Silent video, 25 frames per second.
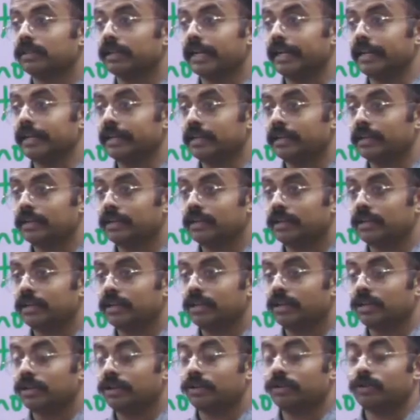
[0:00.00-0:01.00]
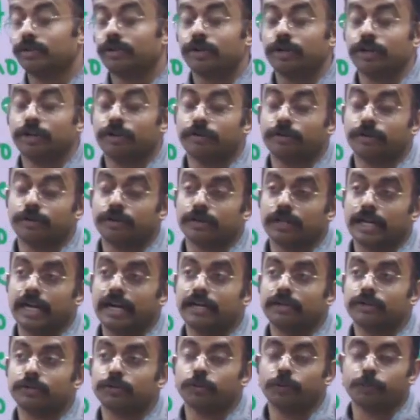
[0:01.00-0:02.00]
right? You don't know,
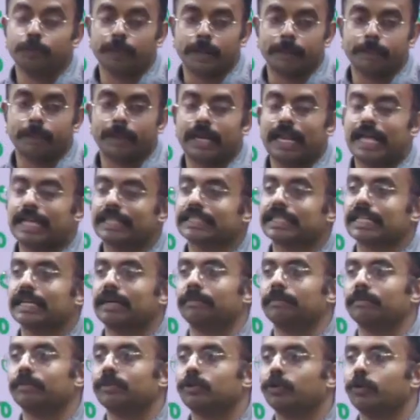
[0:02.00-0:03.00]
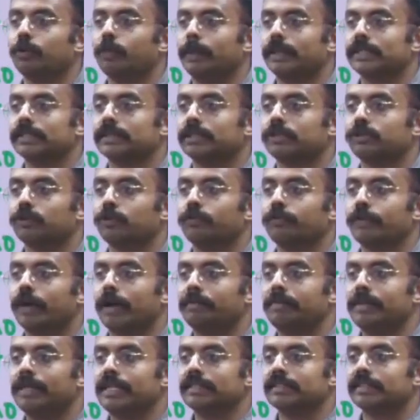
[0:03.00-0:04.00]
and two people has come, two
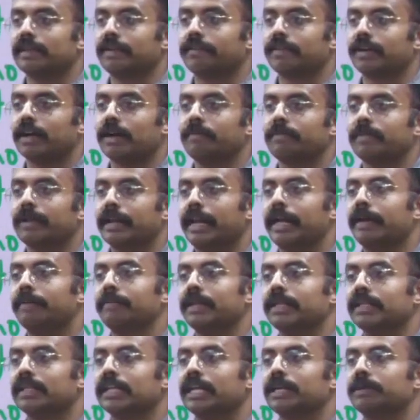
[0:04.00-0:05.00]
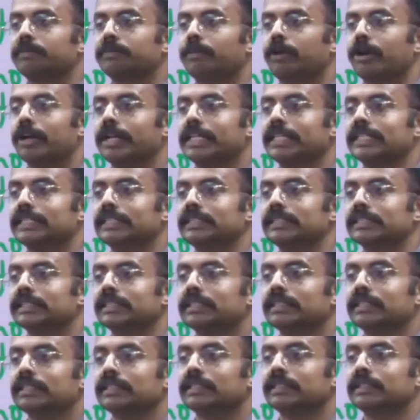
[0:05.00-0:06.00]
families have come claiming that bodies
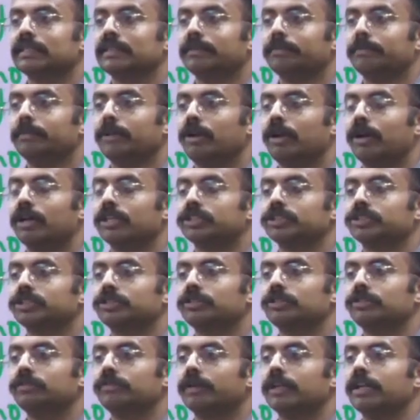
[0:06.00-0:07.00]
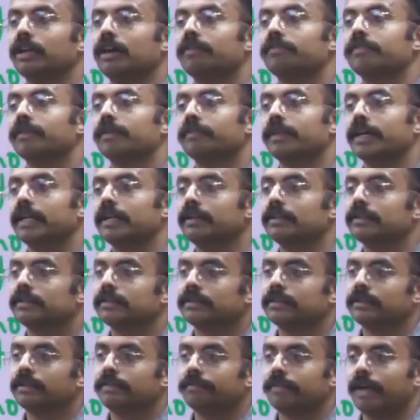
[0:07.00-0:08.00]
belongs to one of our
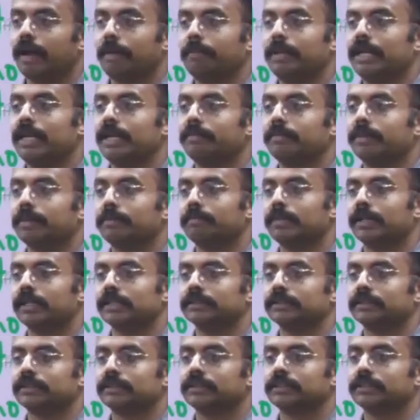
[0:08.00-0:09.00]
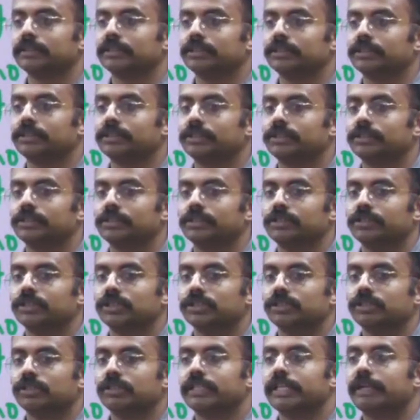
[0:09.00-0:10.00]
family members.
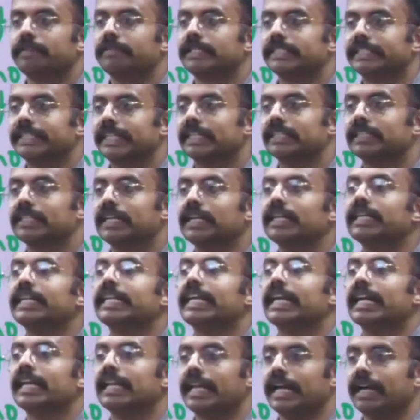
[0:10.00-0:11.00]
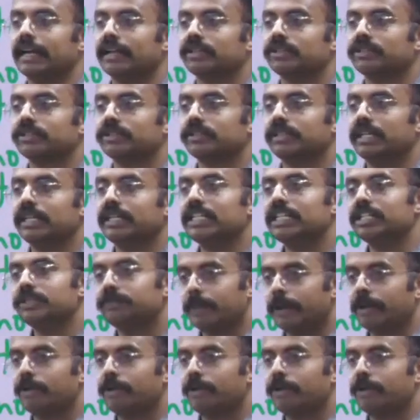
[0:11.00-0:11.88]
So they will check the DNA. That is